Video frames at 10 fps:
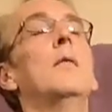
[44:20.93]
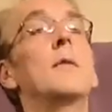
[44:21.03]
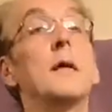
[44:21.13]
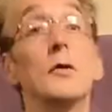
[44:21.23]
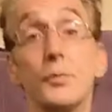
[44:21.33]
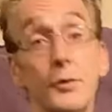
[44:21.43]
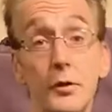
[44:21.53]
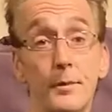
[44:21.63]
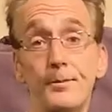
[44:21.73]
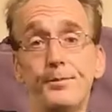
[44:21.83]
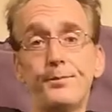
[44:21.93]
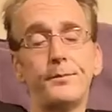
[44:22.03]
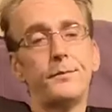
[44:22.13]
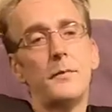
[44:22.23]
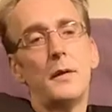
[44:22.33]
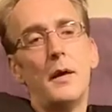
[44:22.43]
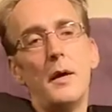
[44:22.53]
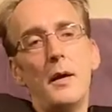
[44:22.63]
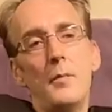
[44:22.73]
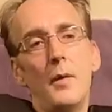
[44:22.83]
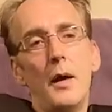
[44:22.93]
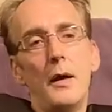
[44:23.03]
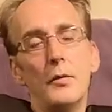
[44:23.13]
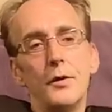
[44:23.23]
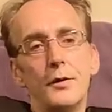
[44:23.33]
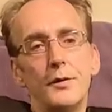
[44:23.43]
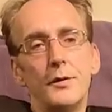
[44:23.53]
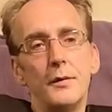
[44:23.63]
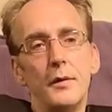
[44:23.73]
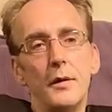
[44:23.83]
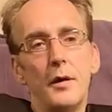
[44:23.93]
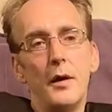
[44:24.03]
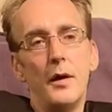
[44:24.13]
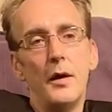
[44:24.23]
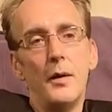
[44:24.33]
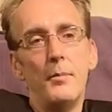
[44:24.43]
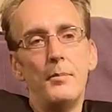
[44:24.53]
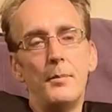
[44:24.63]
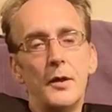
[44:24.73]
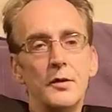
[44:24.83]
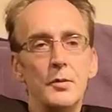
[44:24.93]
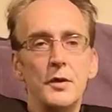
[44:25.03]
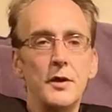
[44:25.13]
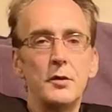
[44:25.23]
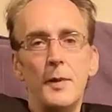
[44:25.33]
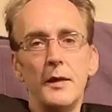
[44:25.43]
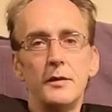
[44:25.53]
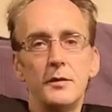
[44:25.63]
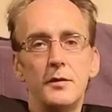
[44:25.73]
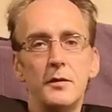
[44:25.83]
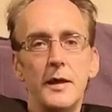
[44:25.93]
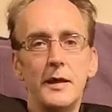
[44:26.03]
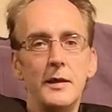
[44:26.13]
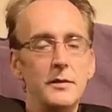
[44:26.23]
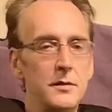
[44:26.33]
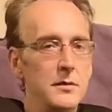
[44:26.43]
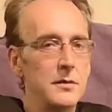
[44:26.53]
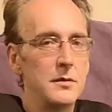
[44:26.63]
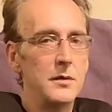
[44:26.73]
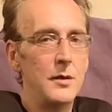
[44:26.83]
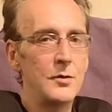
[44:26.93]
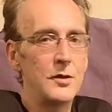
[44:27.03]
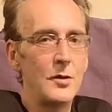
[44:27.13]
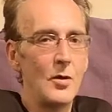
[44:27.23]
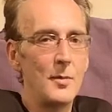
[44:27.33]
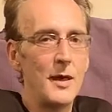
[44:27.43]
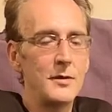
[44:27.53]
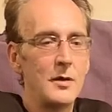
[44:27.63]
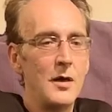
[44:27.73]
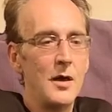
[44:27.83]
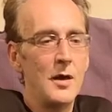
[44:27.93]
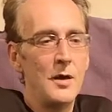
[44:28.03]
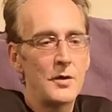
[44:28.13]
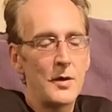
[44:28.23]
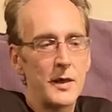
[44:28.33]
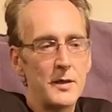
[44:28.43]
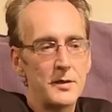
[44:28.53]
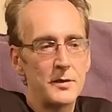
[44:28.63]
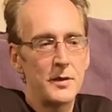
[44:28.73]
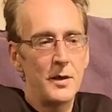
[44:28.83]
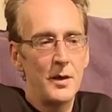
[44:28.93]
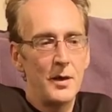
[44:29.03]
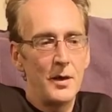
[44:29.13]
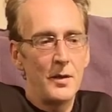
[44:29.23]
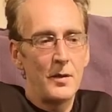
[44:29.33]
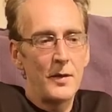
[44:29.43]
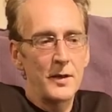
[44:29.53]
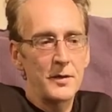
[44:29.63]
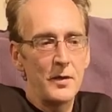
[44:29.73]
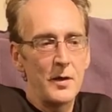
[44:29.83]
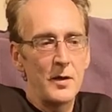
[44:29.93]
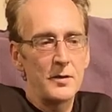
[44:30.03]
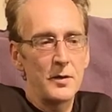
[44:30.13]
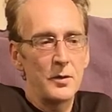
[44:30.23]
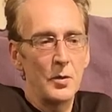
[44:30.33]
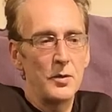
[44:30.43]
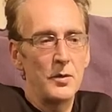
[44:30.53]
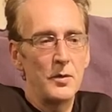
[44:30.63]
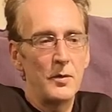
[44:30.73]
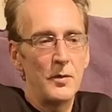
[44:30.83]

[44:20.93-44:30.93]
everything else was good. And it was just because it was unexpected, I guess, it was just all the better. So I guess the thing to say there is that don't